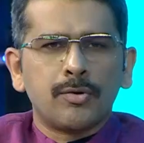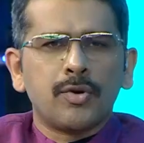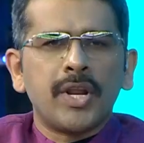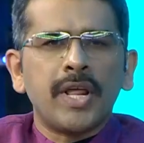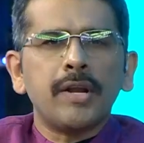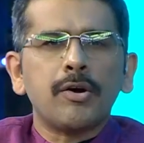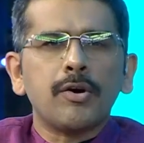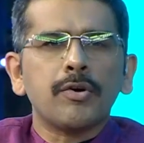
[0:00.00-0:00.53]

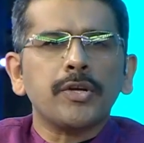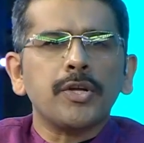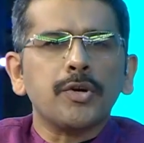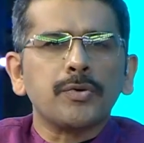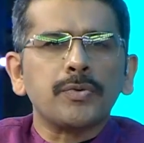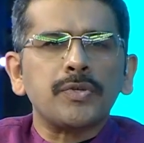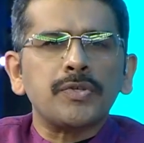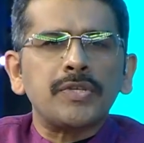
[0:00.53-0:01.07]
Roderico,
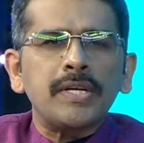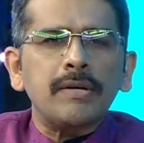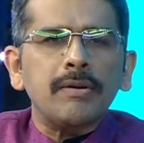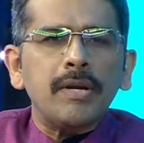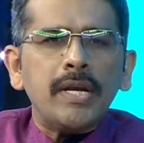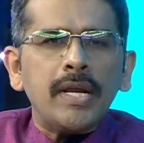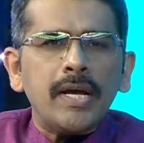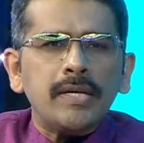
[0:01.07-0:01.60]
you see,
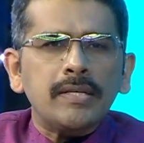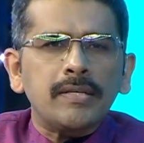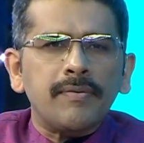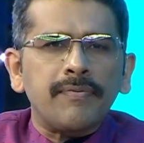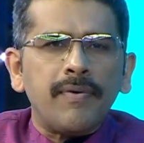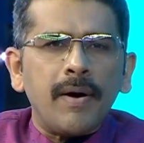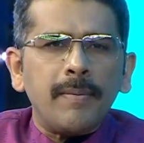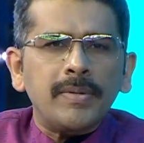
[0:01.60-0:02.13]
India is
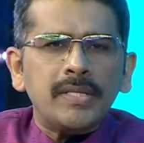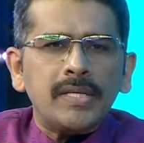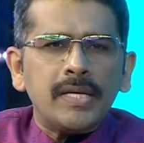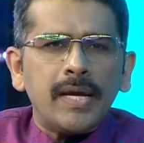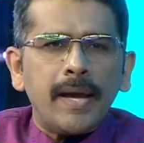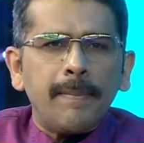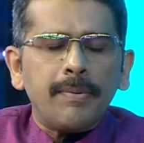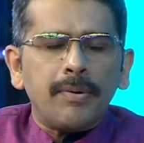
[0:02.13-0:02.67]
the
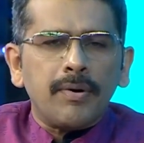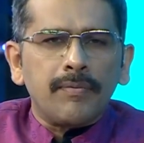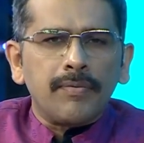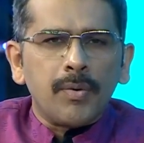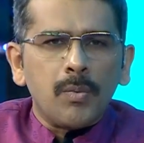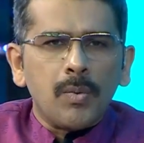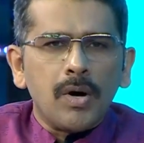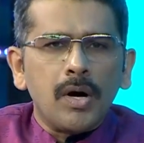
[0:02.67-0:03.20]
pharmacy capital of
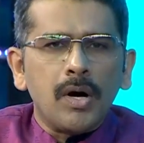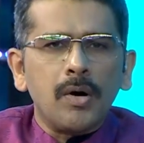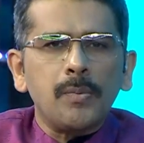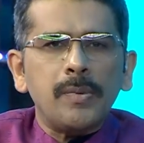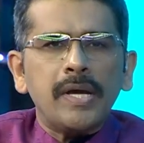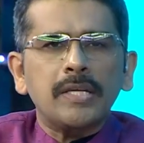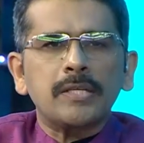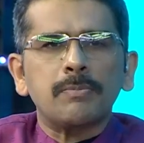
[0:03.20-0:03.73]
the
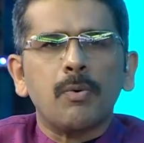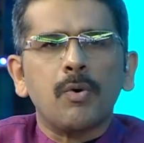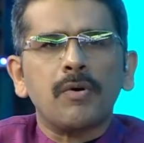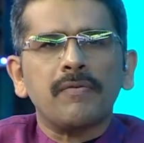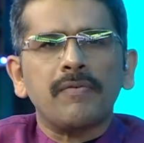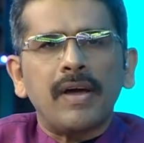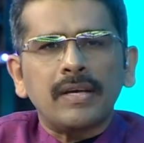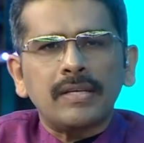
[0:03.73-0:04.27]
world. We
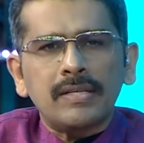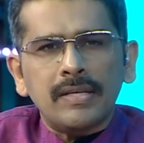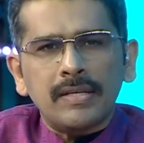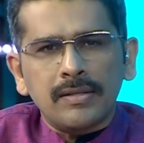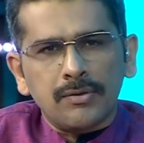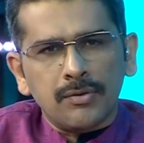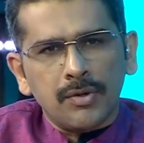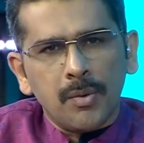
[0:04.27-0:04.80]
export
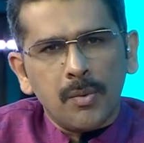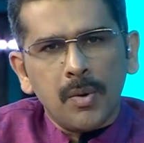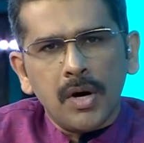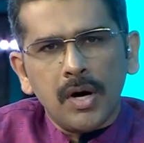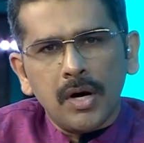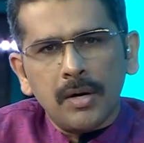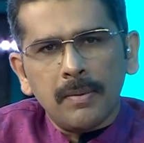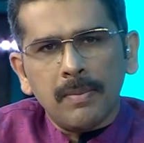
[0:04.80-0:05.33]
vaccines to the
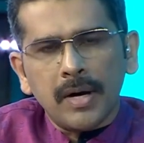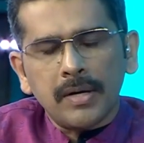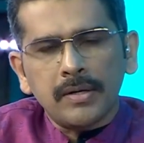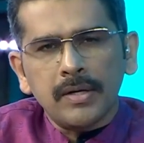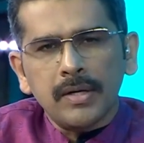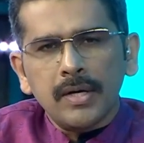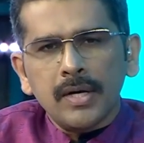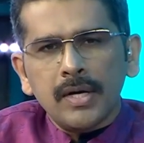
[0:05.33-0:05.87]
world, but
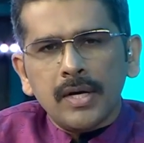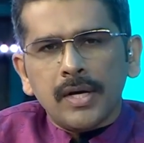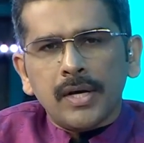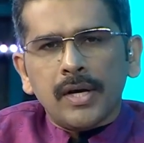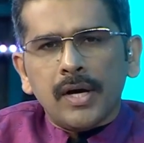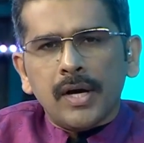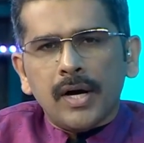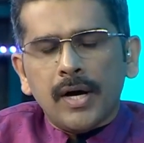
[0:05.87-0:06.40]

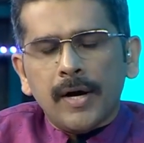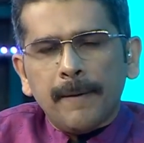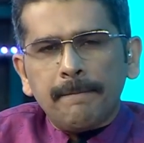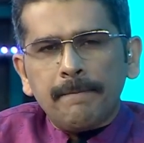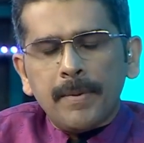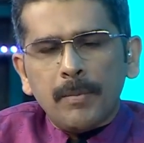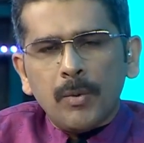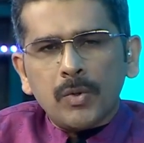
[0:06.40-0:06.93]

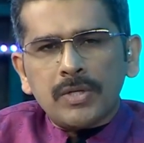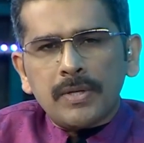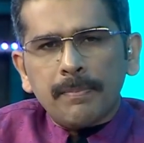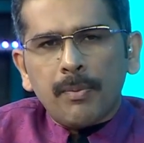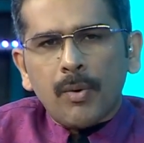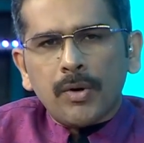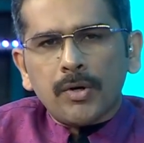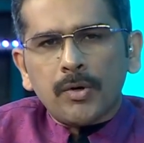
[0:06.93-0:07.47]
the most
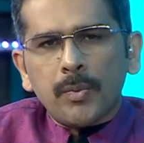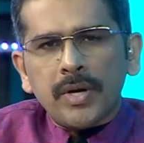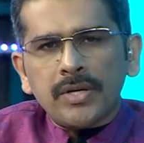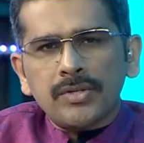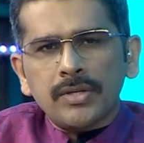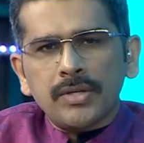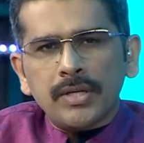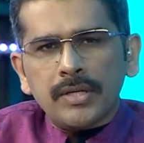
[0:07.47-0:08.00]
important
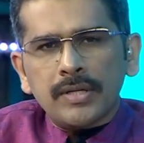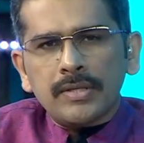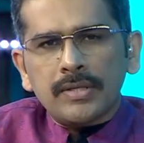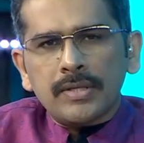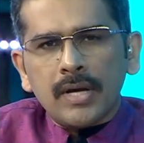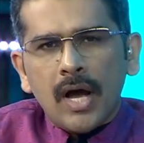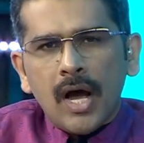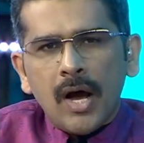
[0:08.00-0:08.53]
question
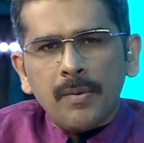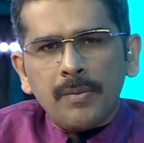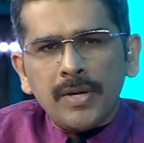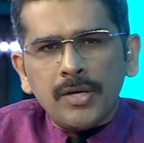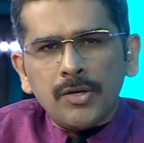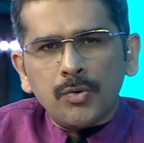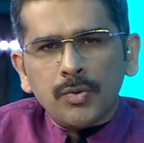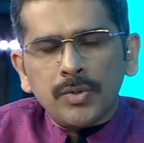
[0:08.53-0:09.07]
is, are we
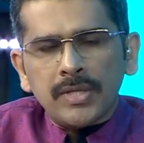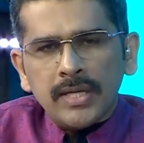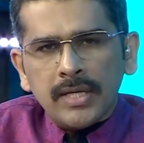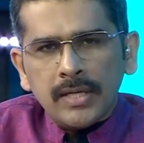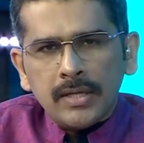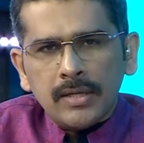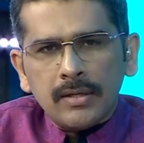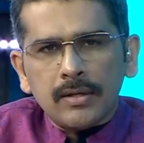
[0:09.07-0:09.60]

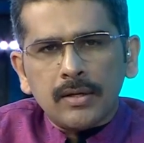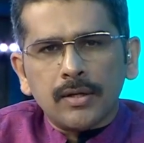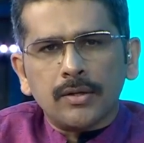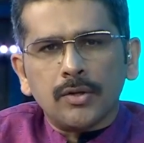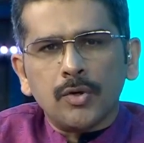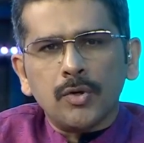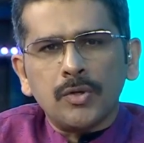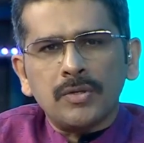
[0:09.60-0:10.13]
using
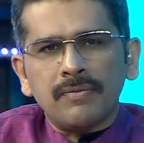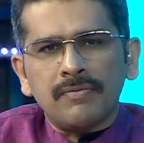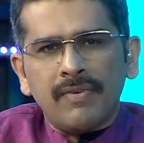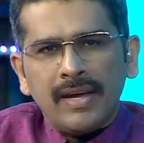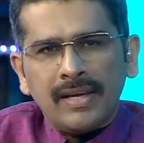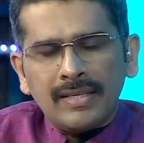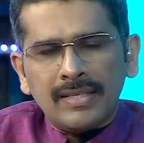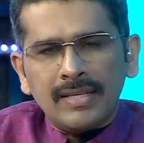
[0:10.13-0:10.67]
those
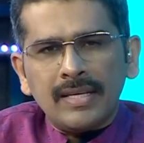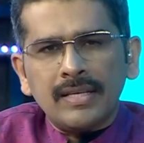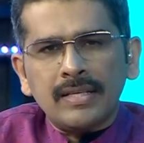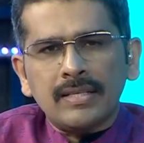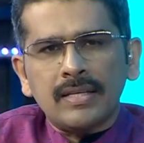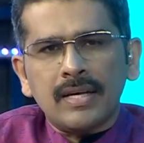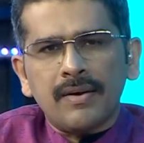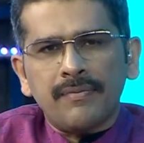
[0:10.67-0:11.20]

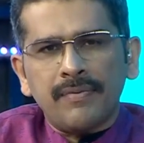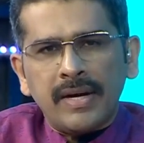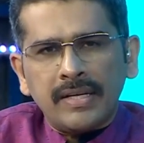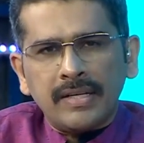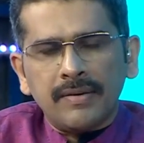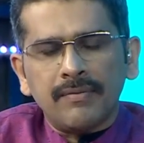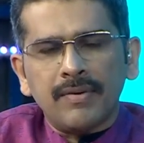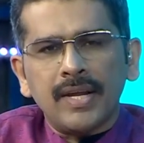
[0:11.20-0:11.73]
vaccines
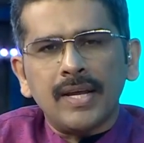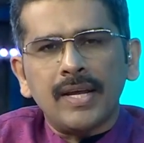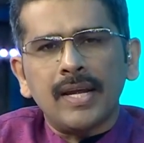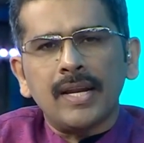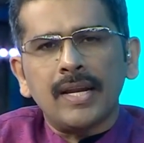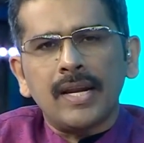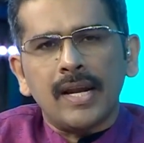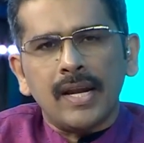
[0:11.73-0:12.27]

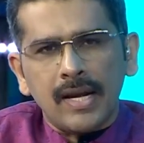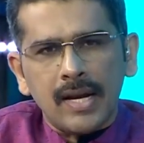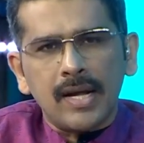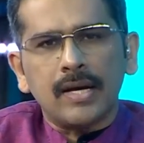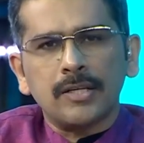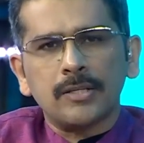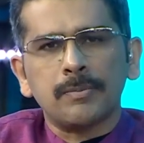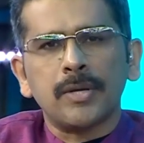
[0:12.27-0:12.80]
effectively in
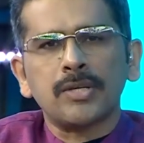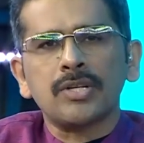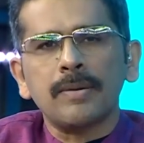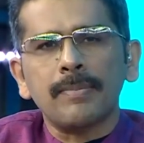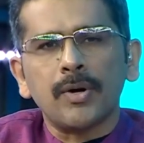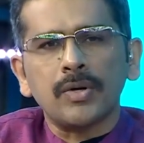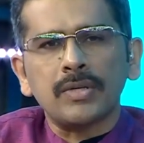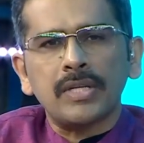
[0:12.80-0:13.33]
India,
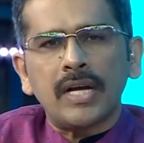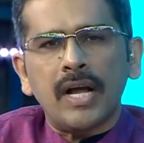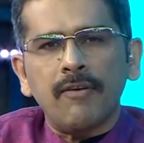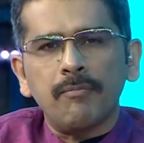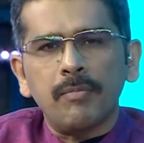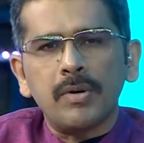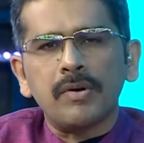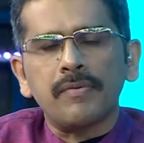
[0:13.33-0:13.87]
especially because the
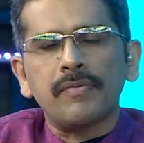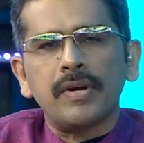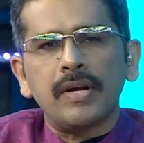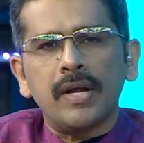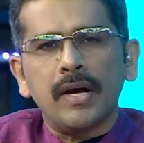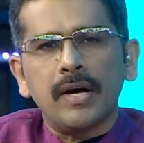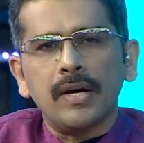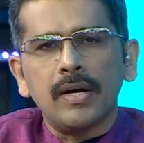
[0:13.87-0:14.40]
government of
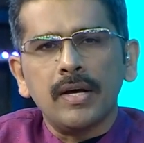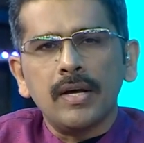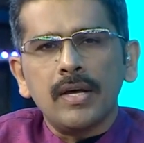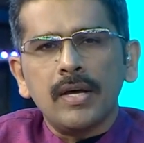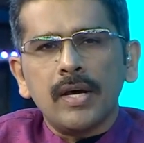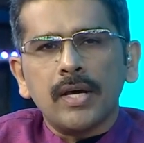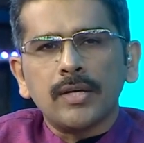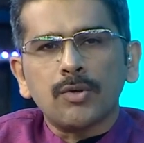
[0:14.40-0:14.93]
India
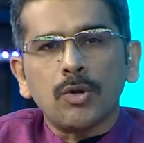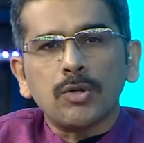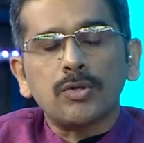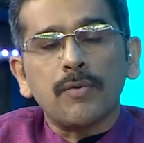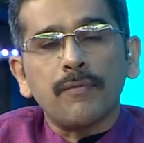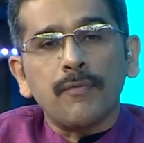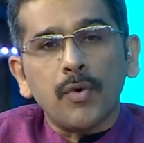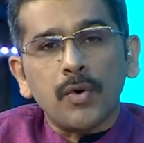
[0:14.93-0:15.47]
is
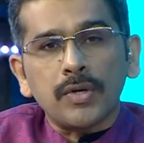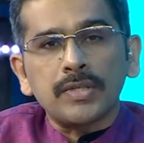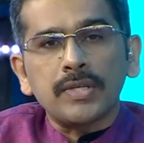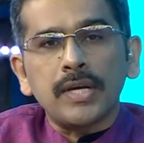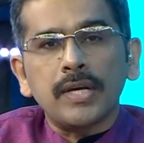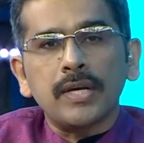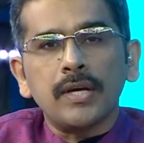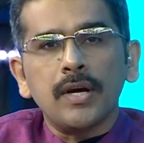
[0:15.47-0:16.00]
also
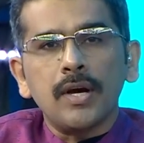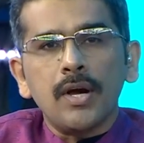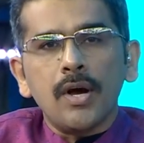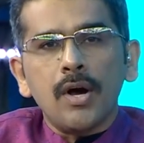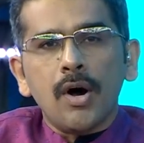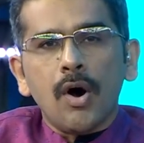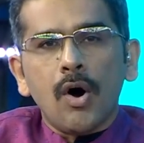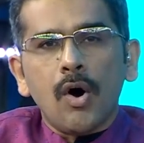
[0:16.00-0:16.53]
focusing
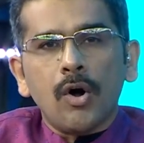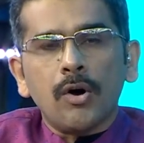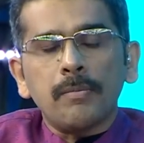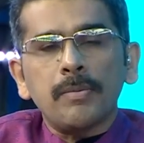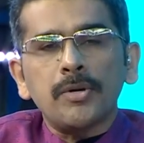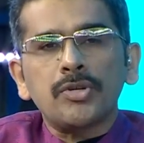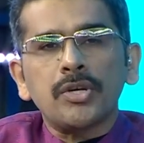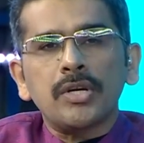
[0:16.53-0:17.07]

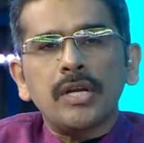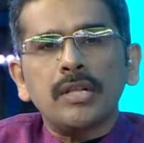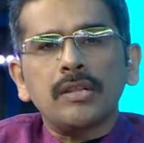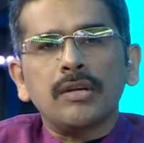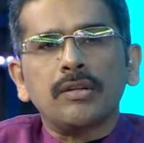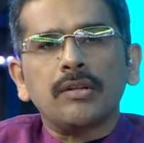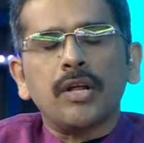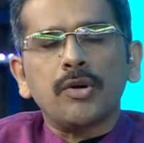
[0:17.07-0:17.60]
on Mission
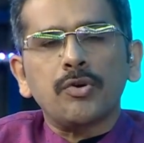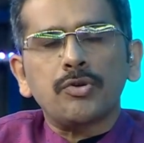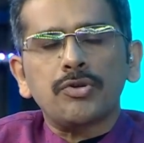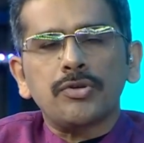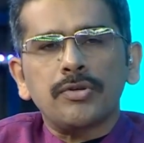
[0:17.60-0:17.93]
Indradhanush?